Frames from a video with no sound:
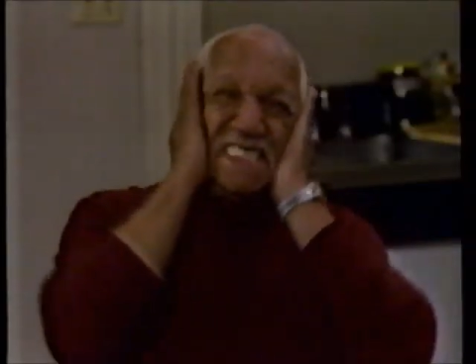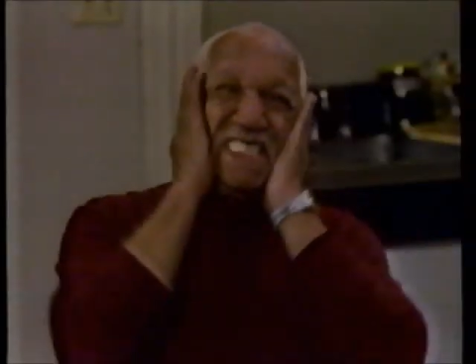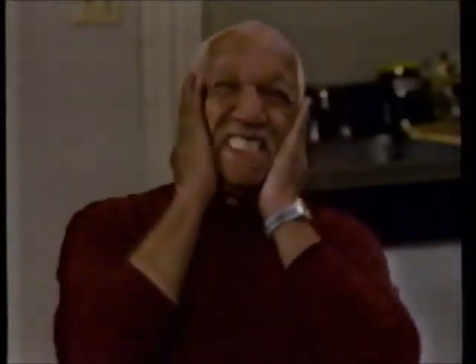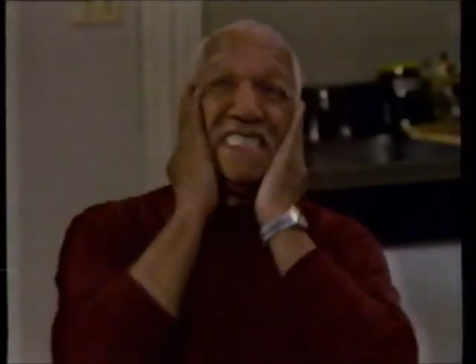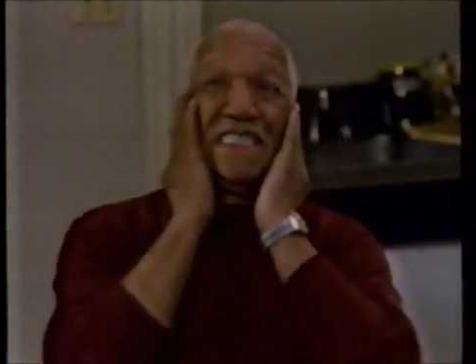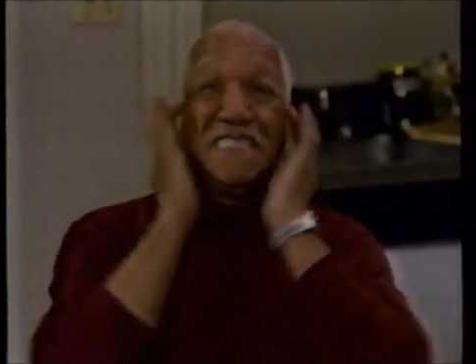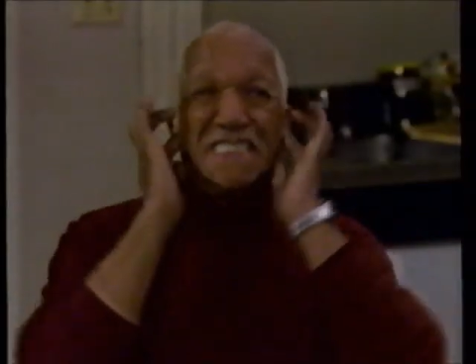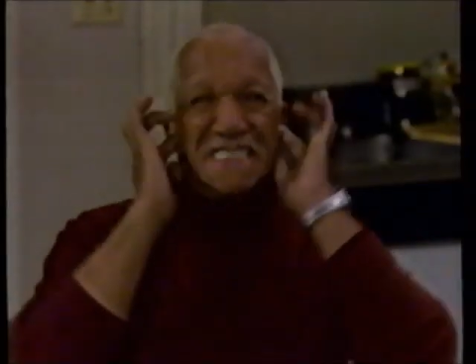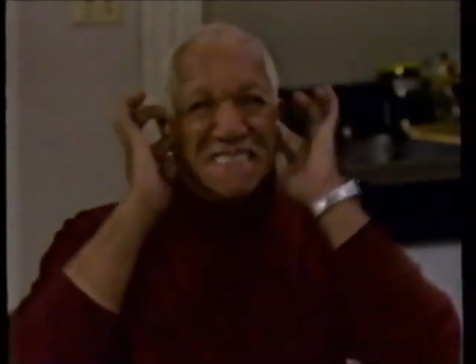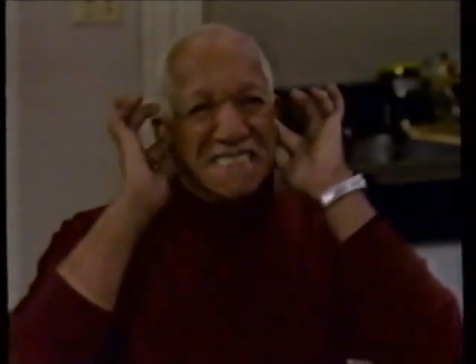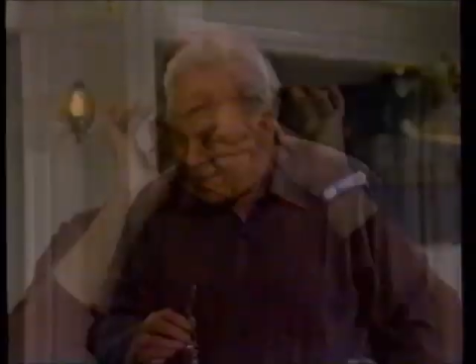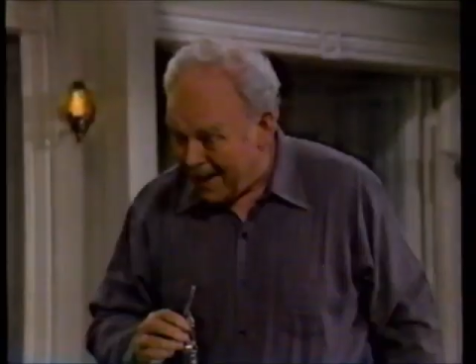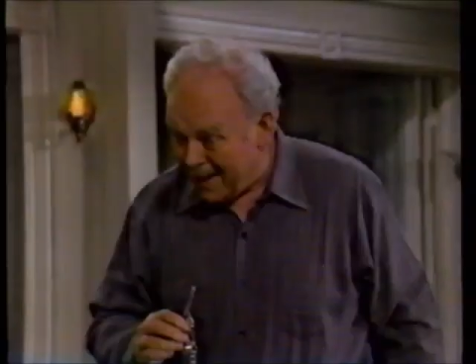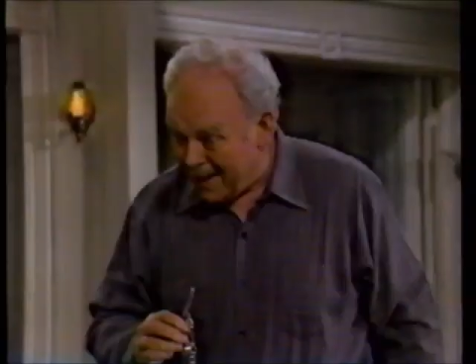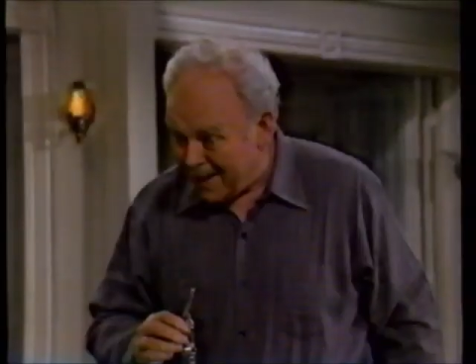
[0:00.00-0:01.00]
Foxx a
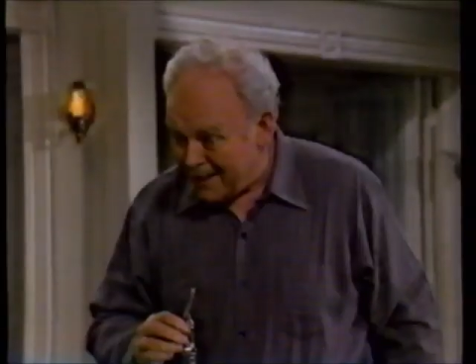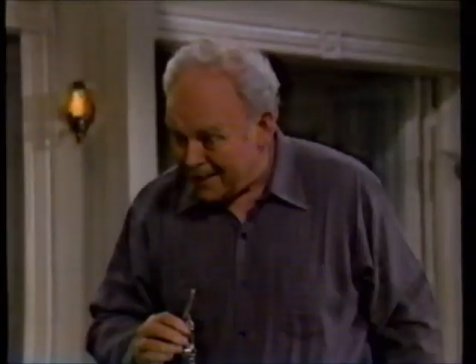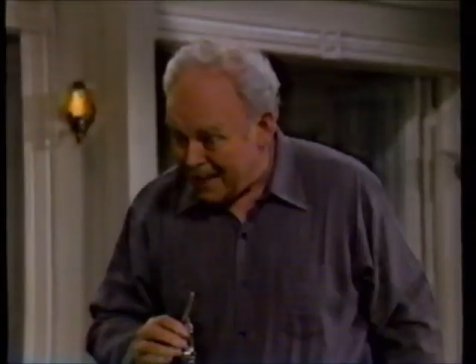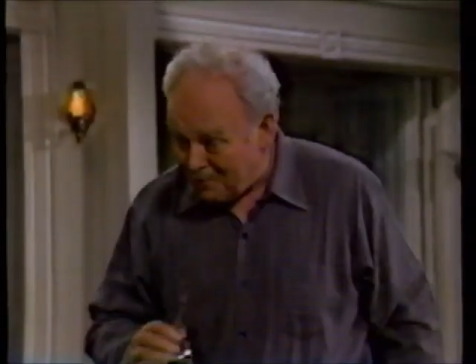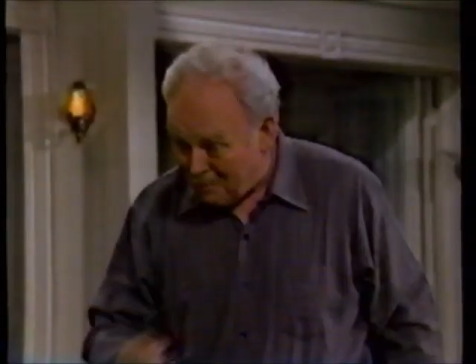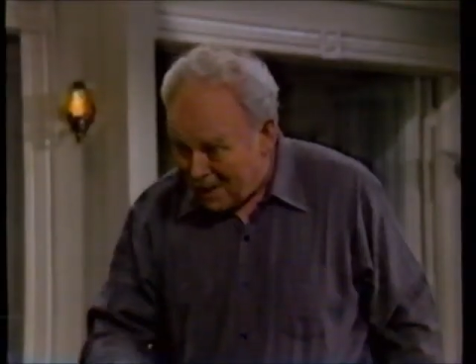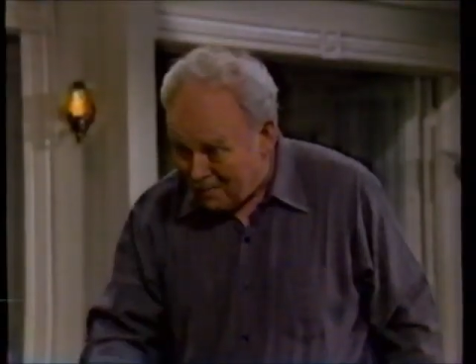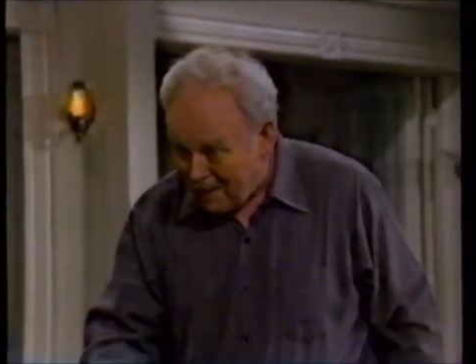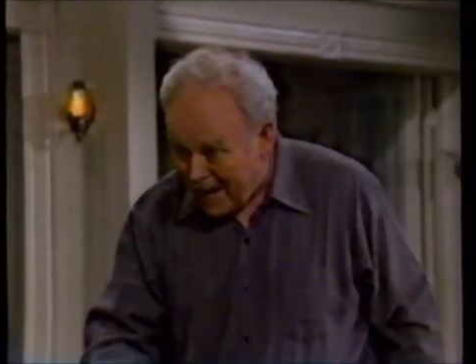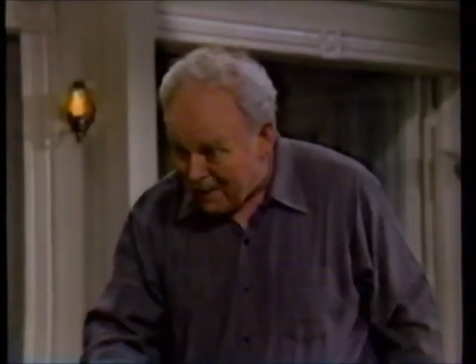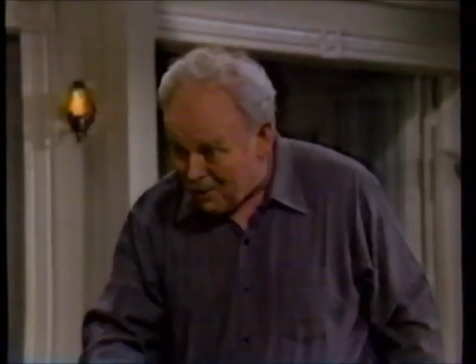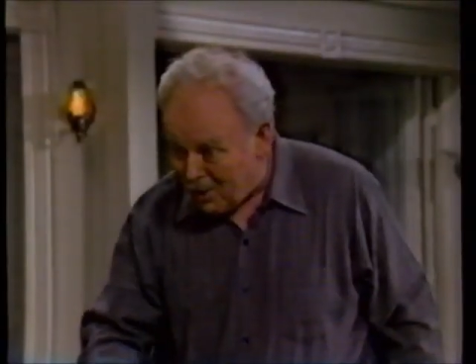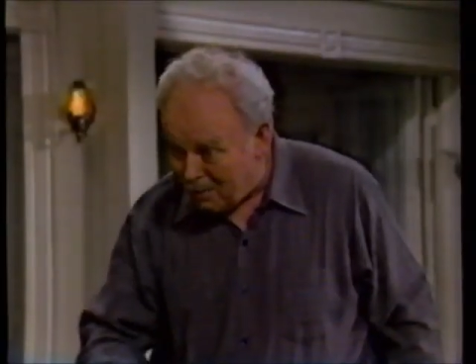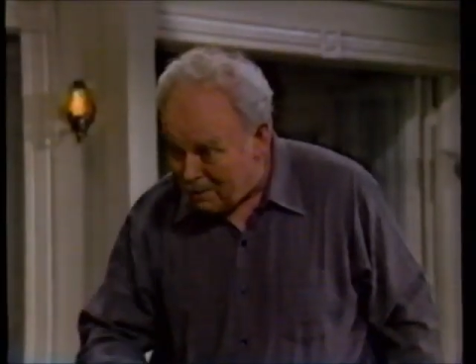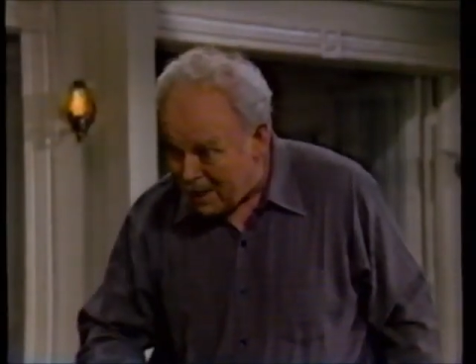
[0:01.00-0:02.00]
visit. That bring
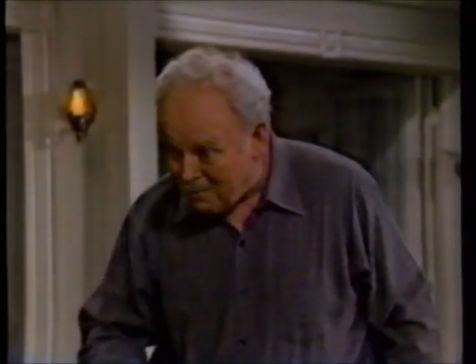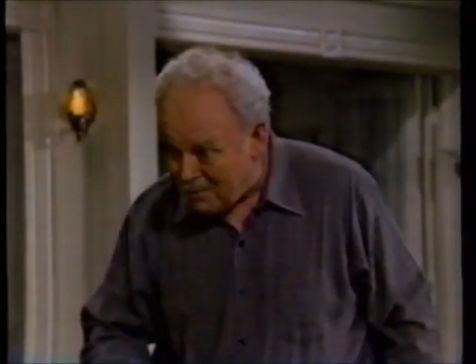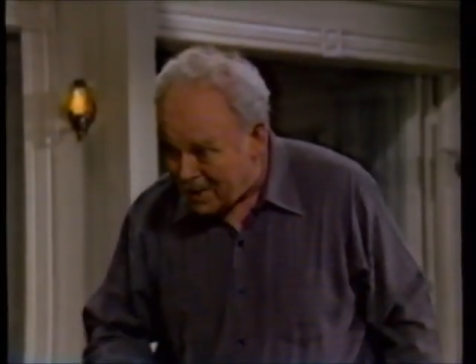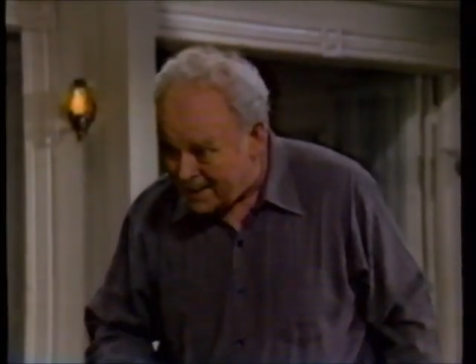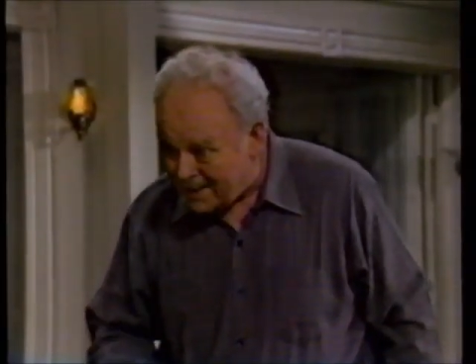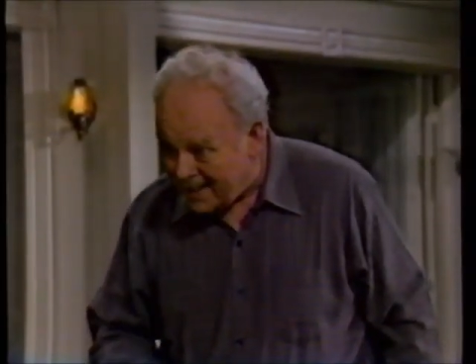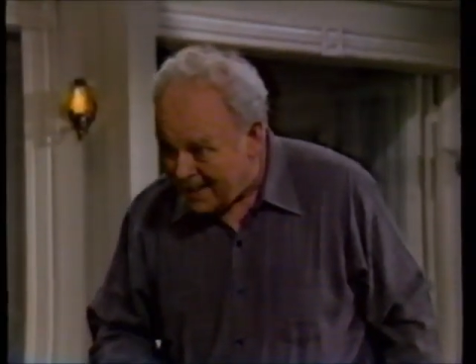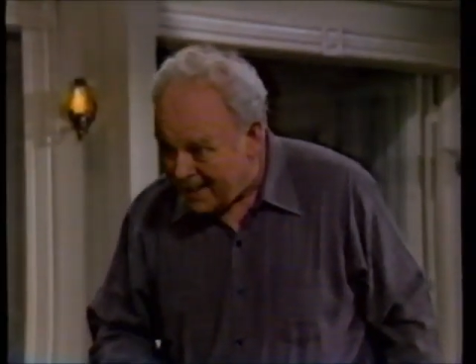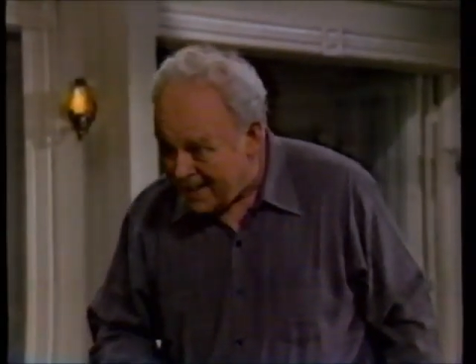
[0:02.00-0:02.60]
back old memories?